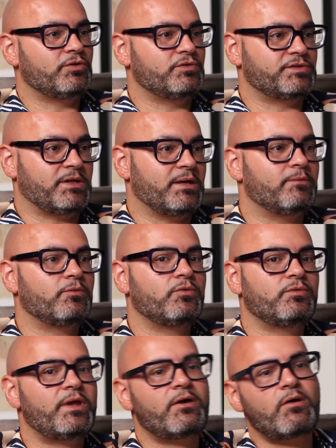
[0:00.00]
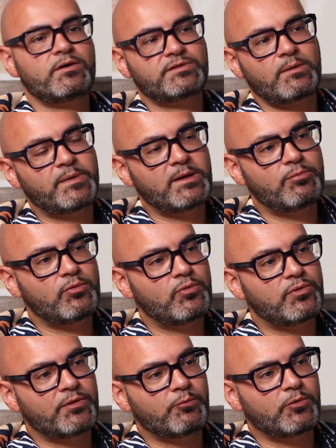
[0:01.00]
using it? Well, there are some people
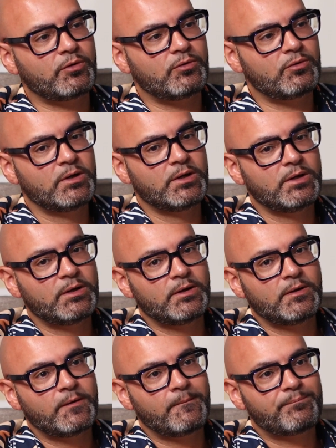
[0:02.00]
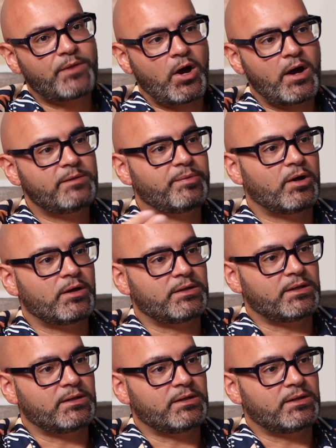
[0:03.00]
that will hide behind